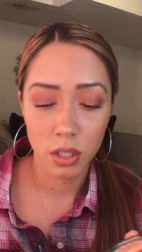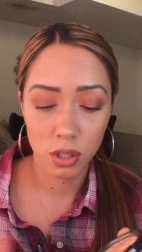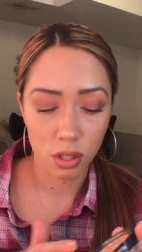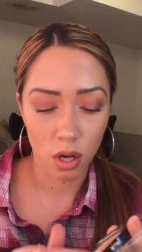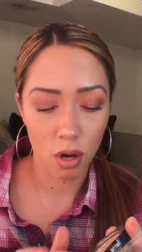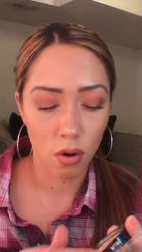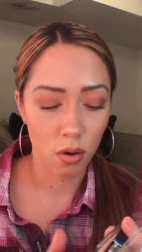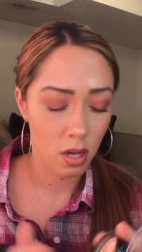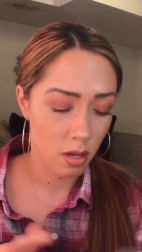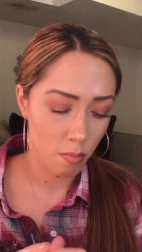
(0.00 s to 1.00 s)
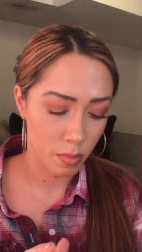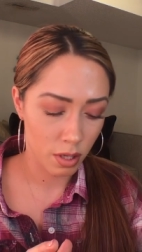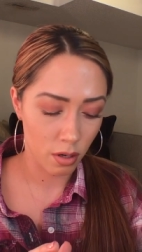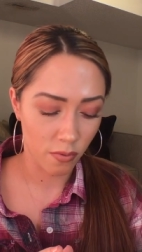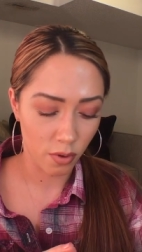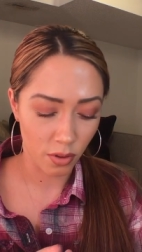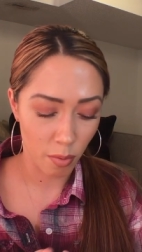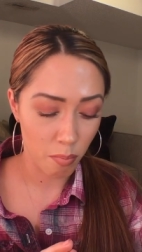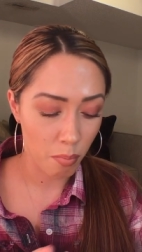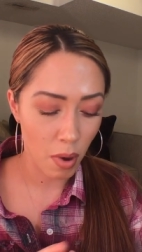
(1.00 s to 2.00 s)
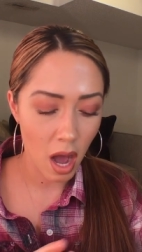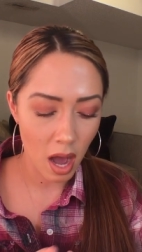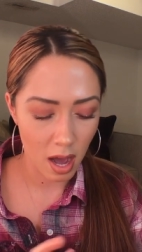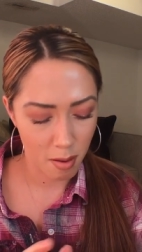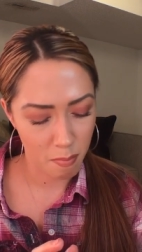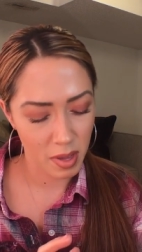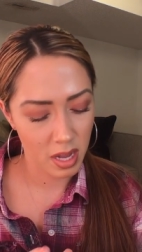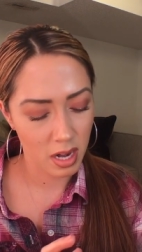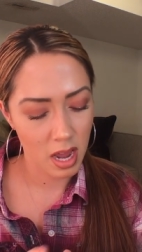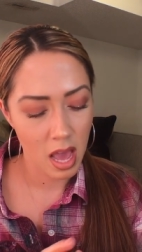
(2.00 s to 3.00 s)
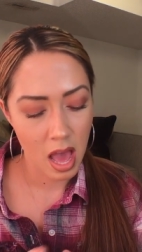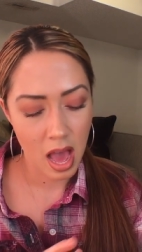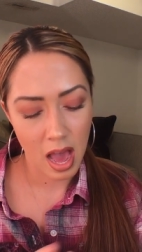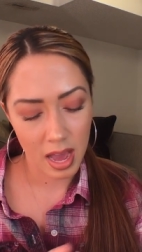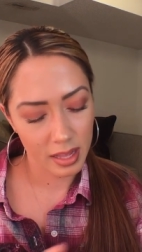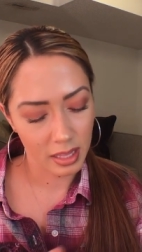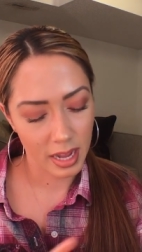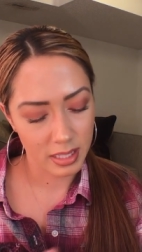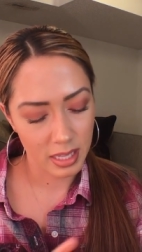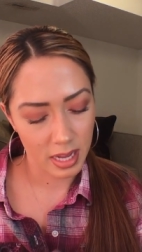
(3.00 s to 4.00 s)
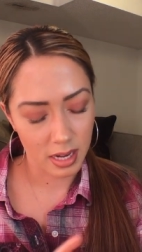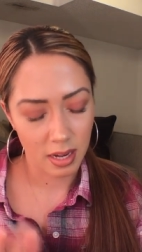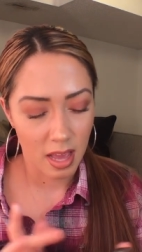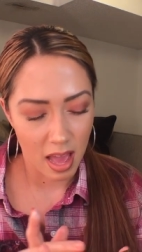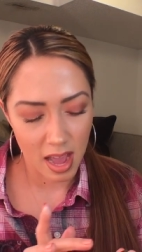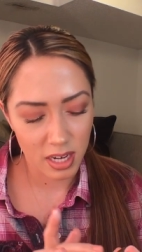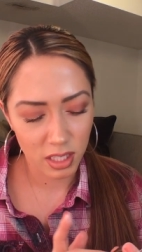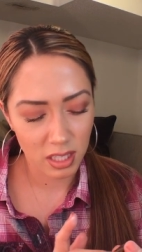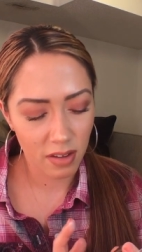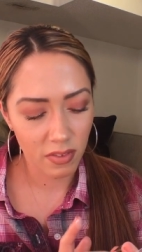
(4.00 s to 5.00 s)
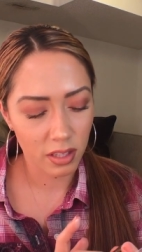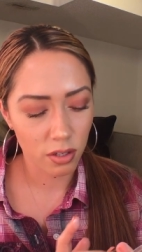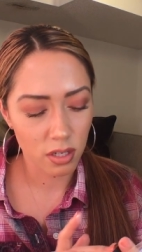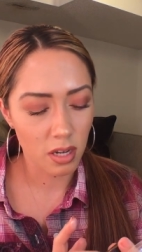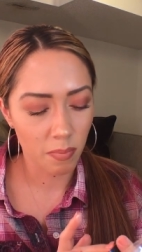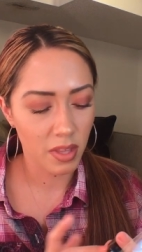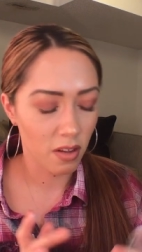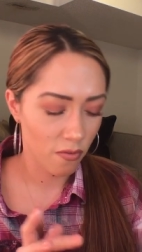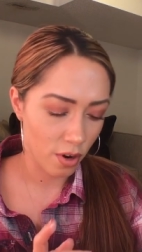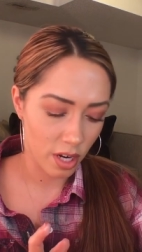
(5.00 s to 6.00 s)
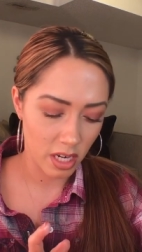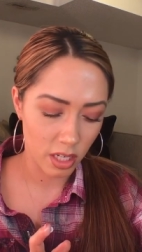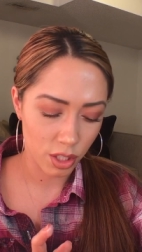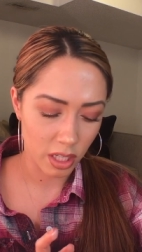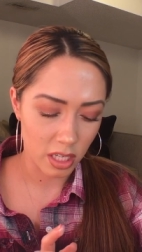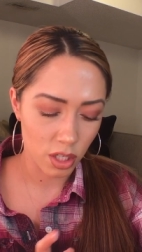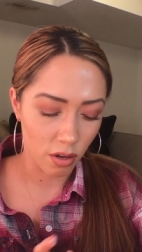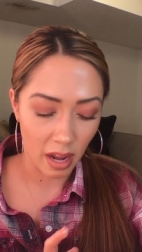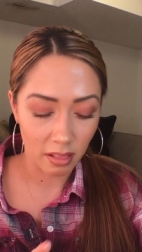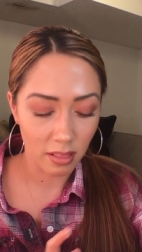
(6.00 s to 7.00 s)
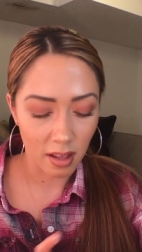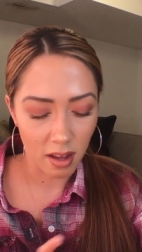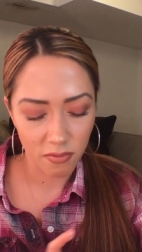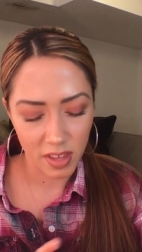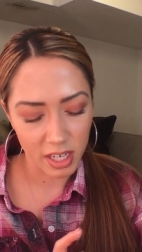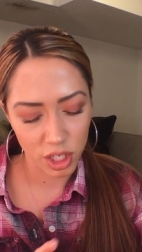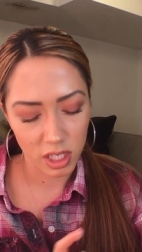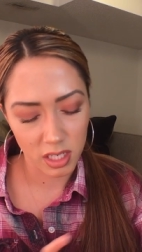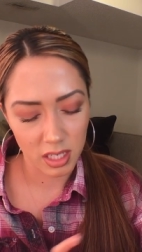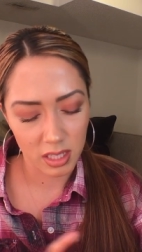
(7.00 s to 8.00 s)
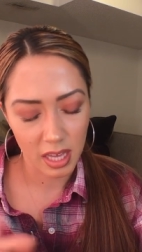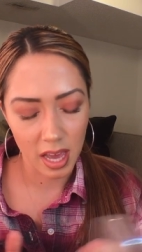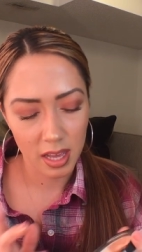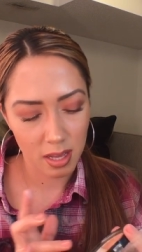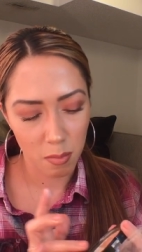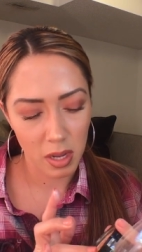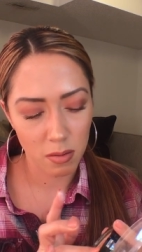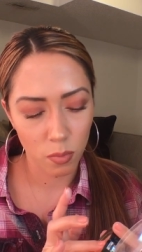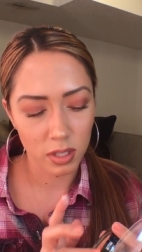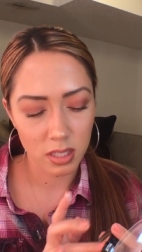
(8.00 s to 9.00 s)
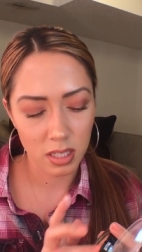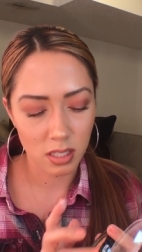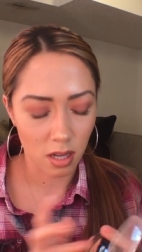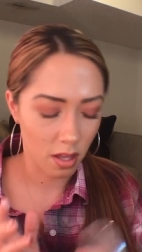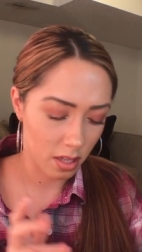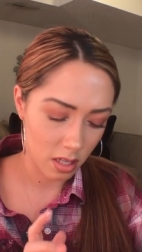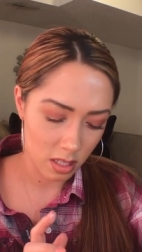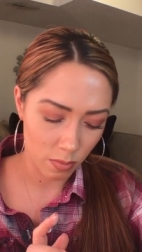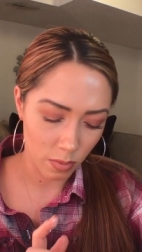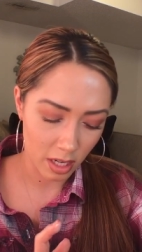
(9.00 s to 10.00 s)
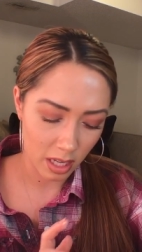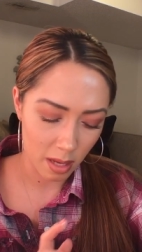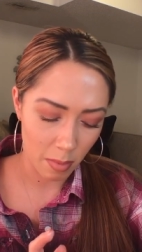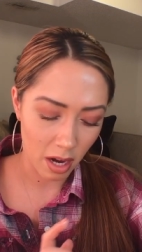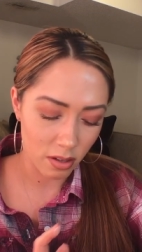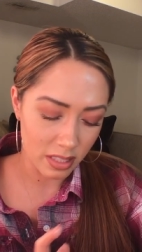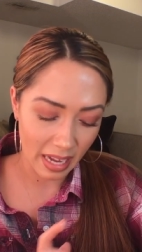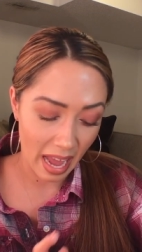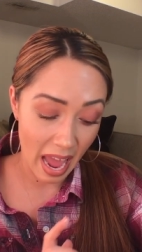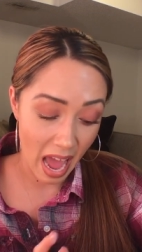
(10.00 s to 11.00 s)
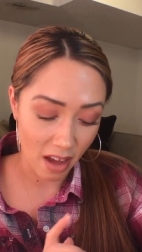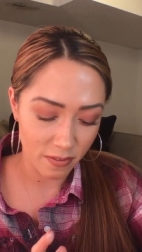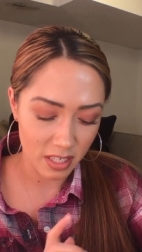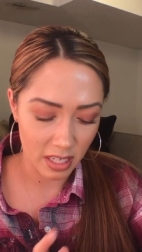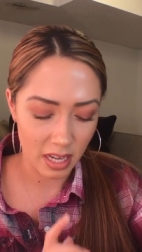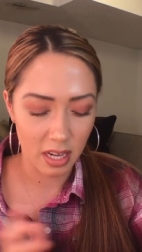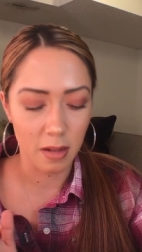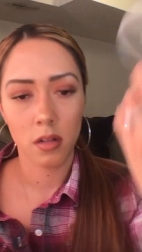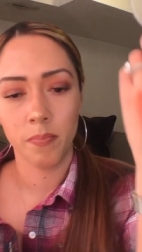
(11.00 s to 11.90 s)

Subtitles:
so beautiful. They're popping highlights, and I just love that there's something for each skin tone. I love that she did that. It made, once I saw this and when it came out, I was like, I have to get it.